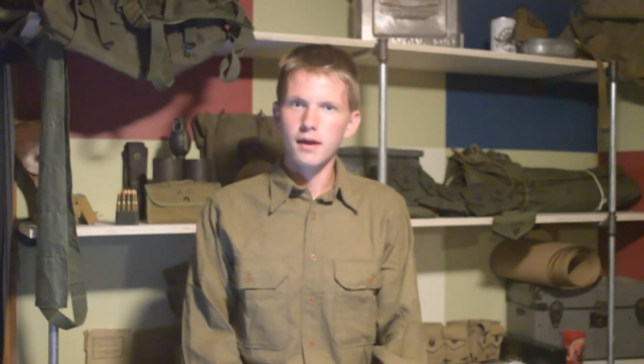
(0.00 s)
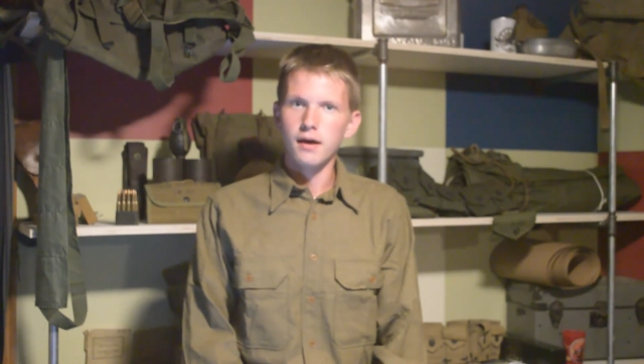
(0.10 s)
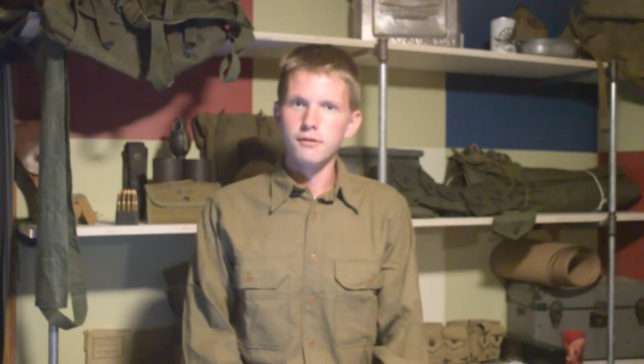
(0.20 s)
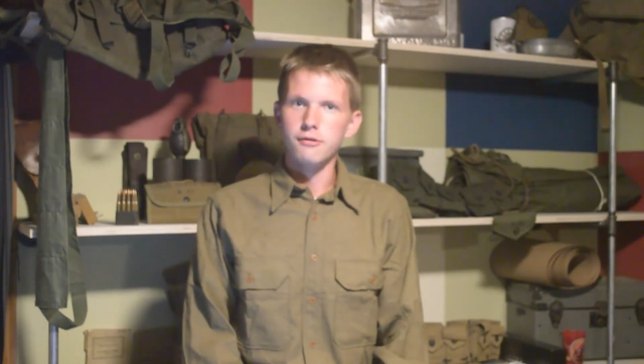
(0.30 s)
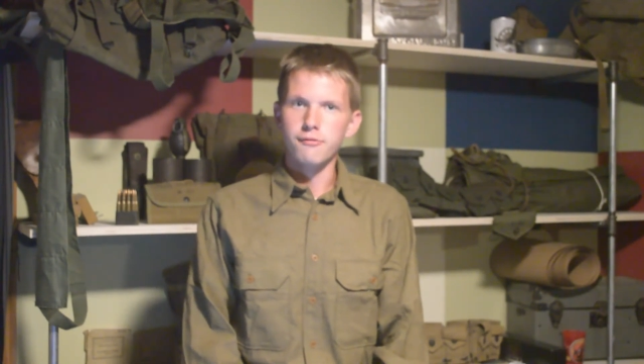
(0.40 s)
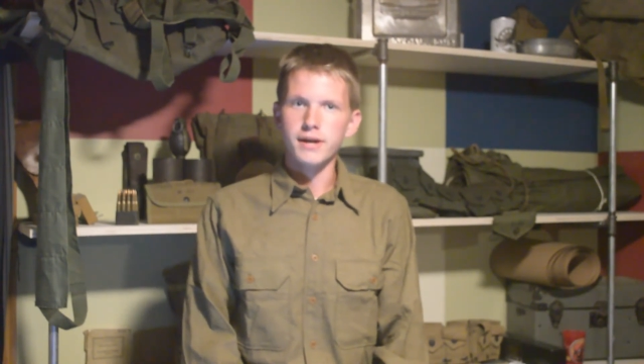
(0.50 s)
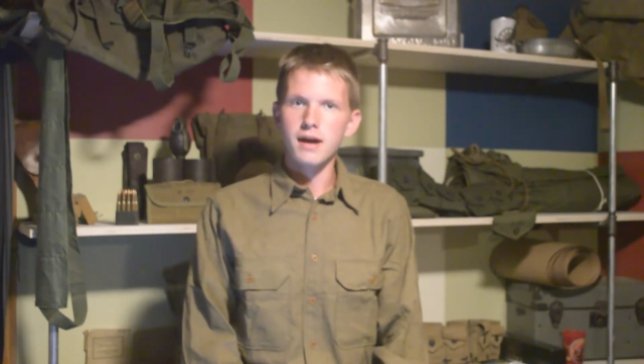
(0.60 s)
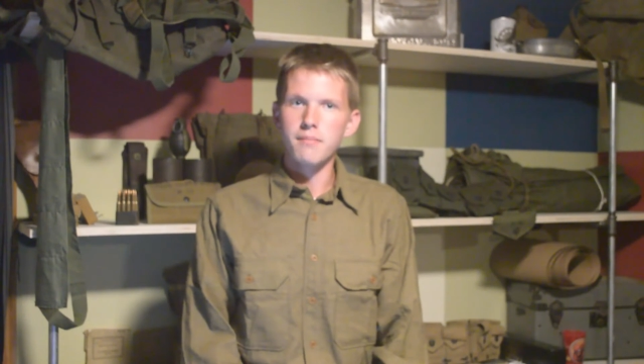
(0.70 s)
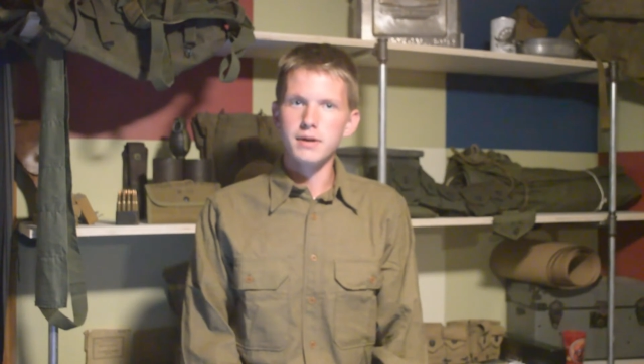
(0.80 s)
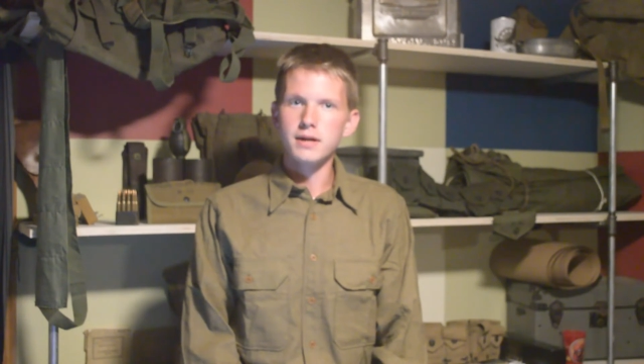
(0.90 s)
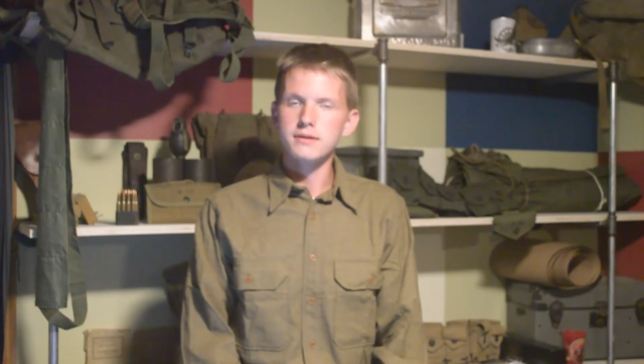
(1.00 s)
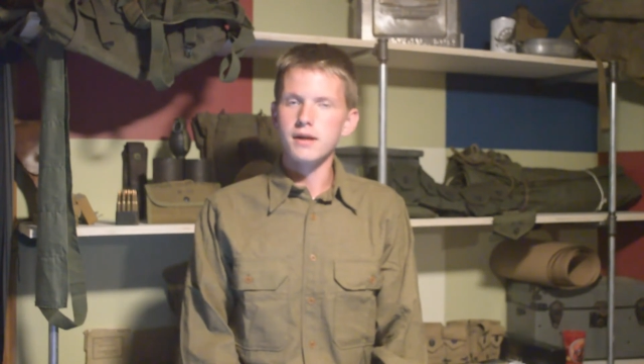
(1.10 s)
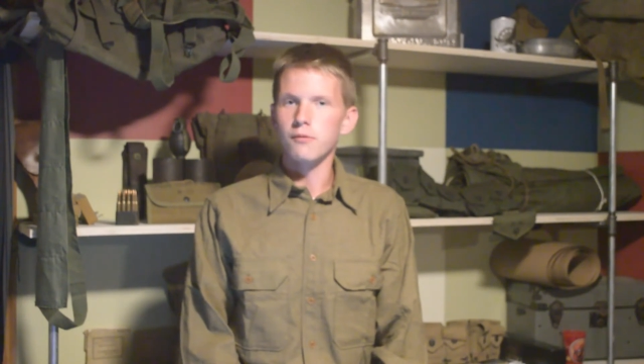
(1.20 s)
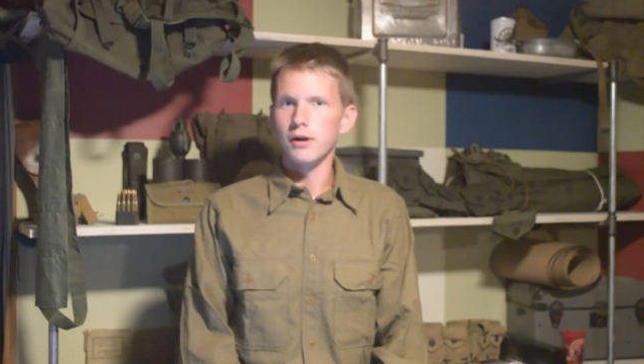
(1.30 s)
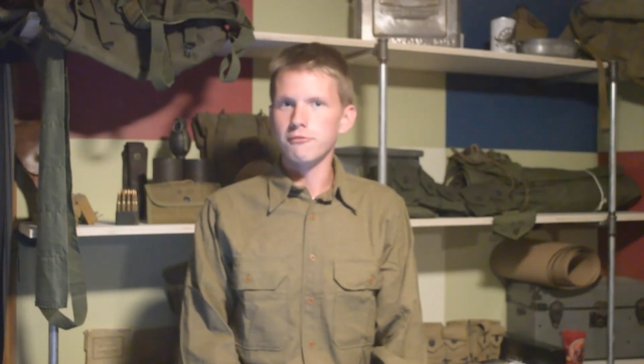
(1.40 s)
The 3 companies that
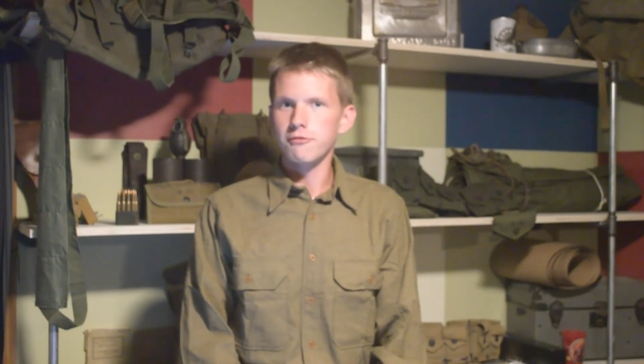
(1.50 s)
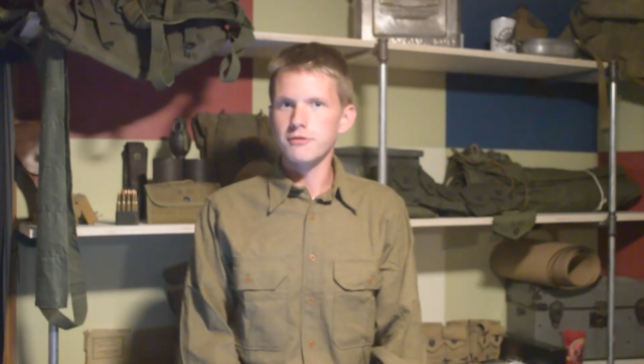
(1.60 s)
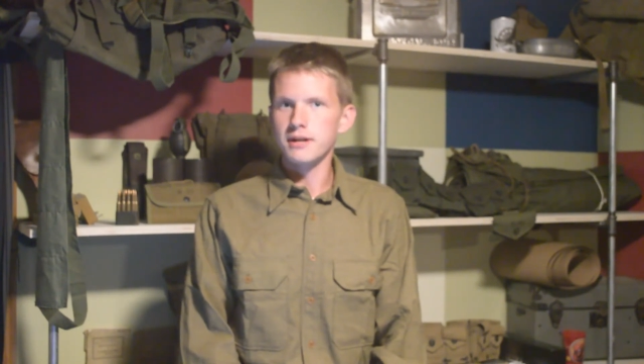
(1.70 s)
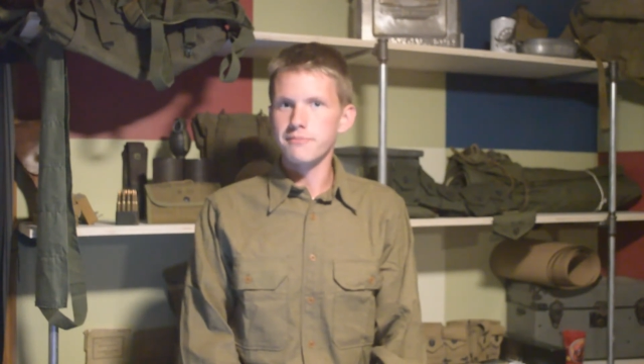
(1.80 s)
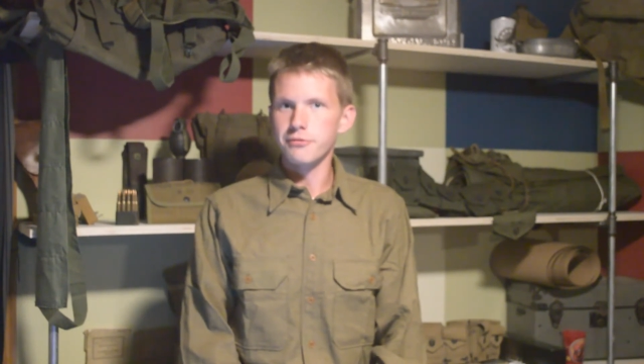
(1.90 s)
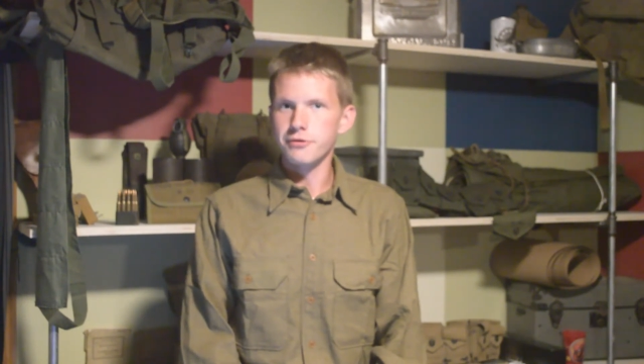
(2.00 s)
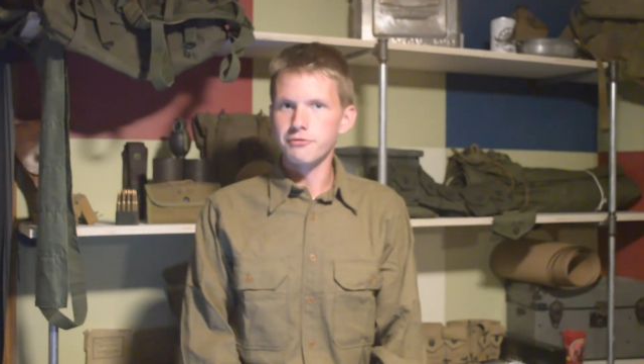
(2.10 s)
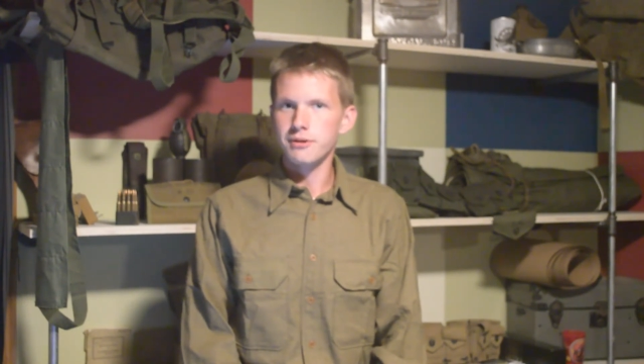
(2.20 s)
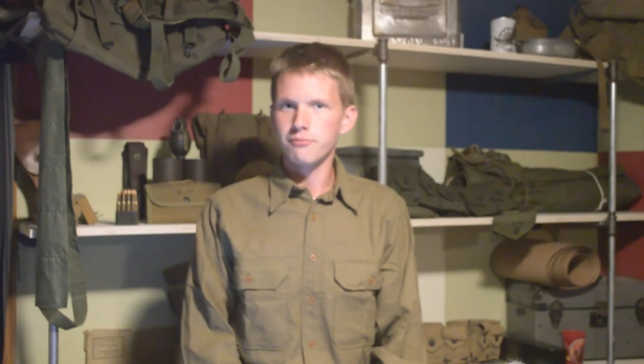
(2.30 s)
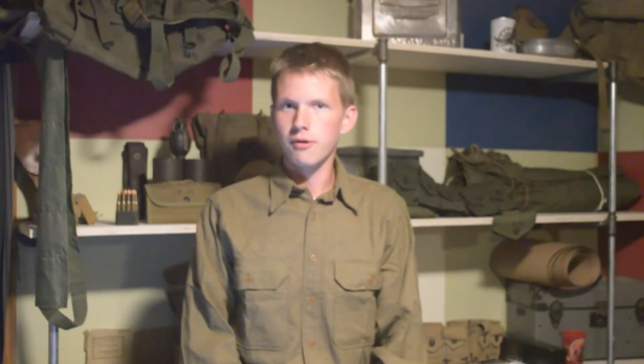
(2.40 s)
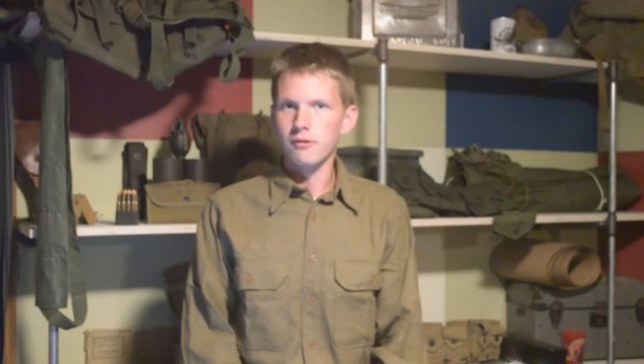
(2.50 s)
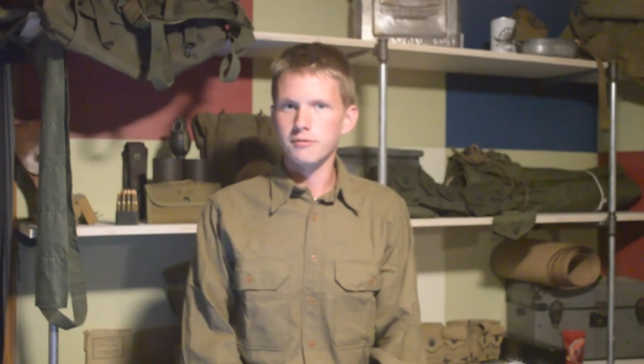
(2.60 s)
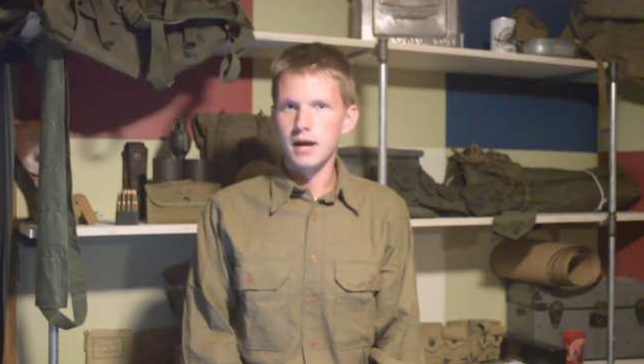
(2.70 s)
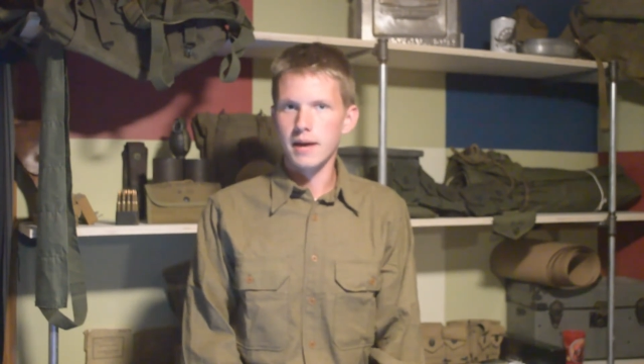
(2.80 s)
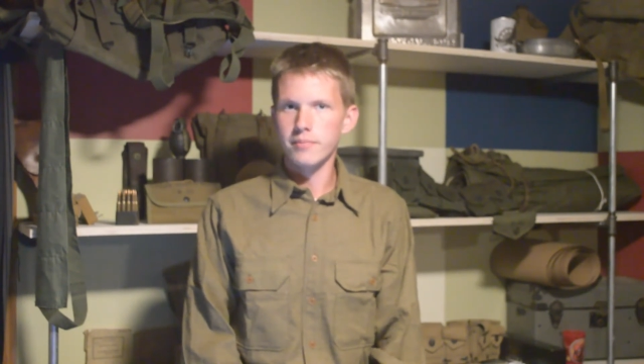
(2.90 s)
were interested in producing
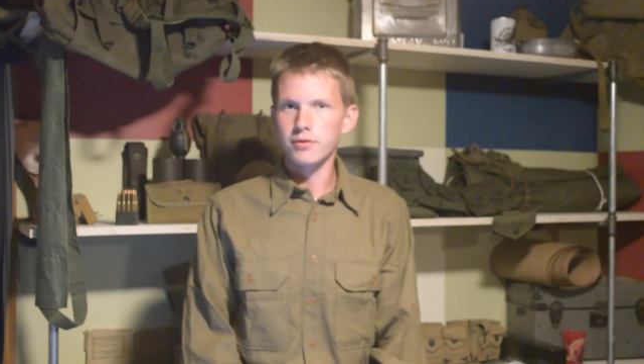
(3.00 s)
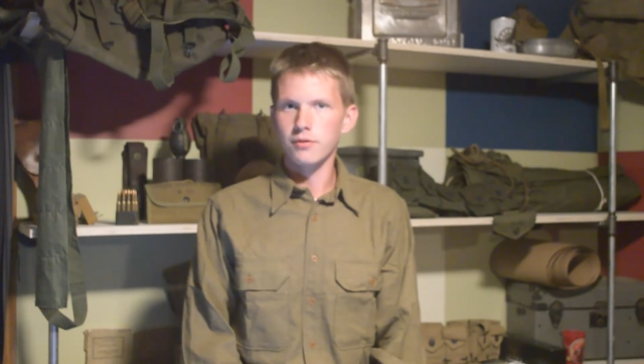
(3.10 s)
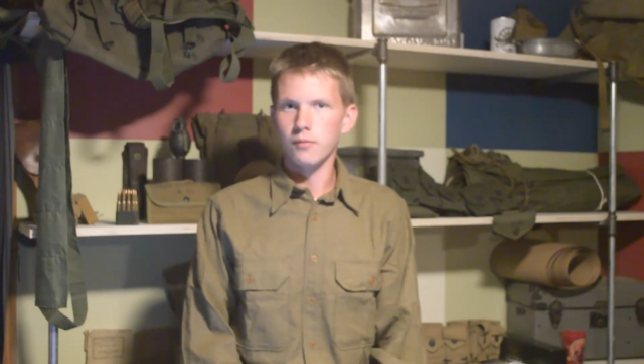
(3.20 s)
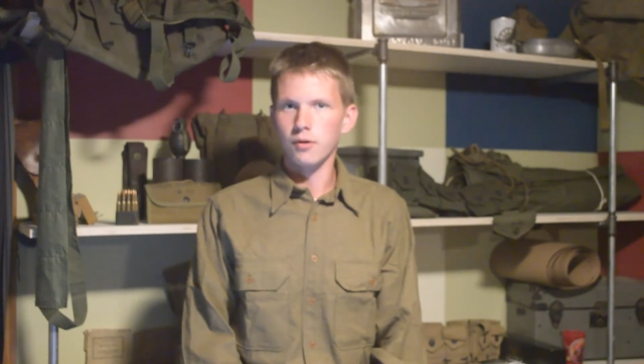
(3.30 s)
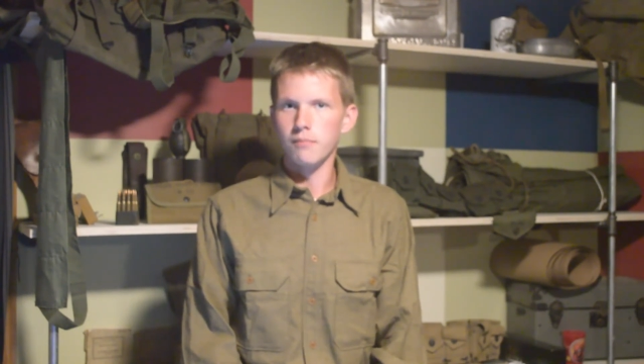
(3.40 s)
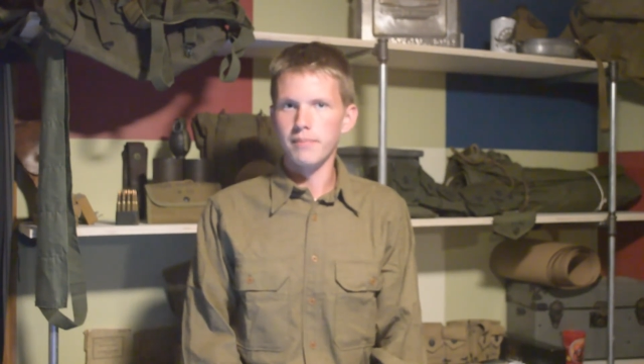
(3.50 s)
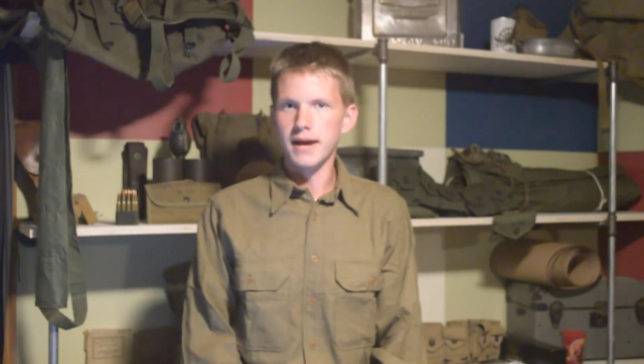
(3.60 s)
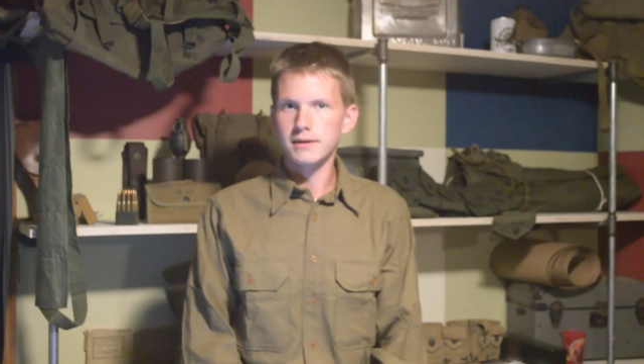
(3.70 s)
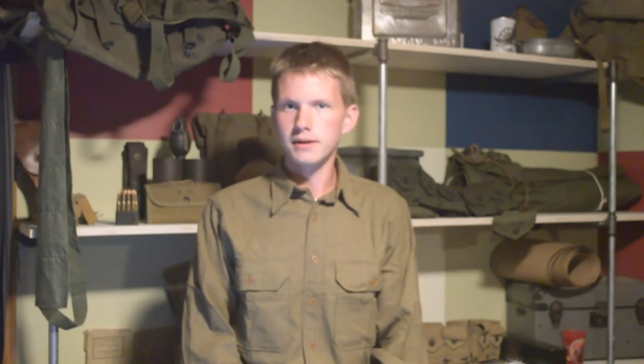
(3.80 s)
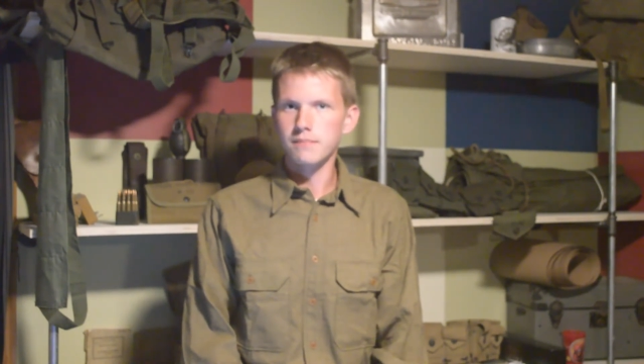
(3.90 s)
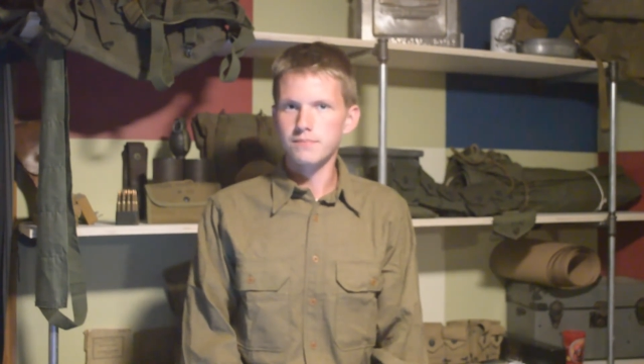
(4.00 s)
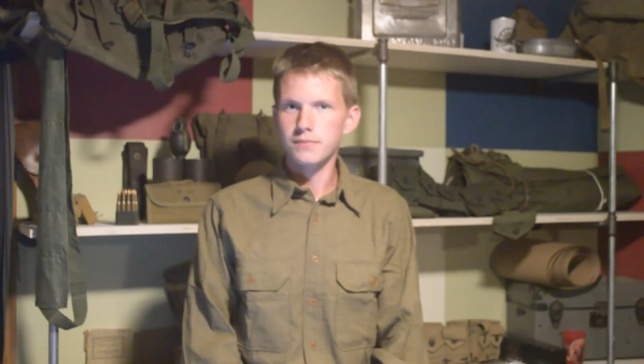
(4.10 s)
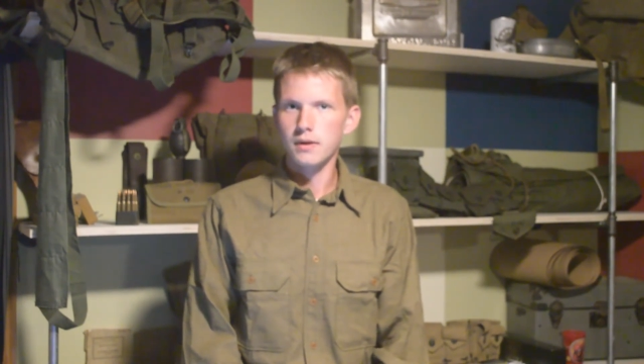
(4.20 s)
prototypes were Bantam,